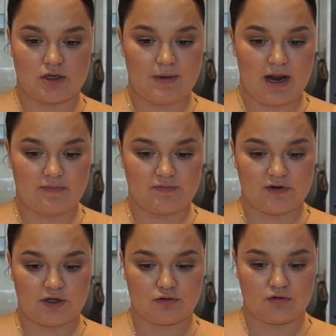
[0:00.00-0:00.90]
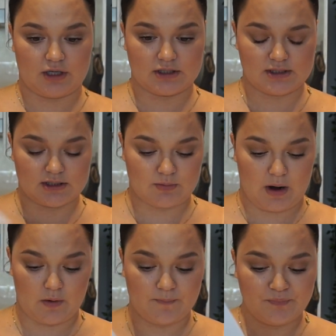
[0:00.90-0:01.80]
so I might have a flip through this as
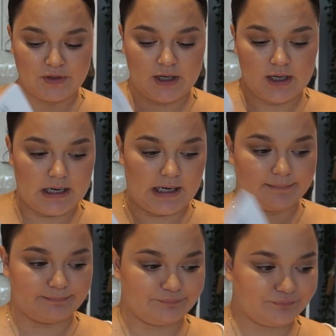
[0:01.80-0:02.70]
well, um,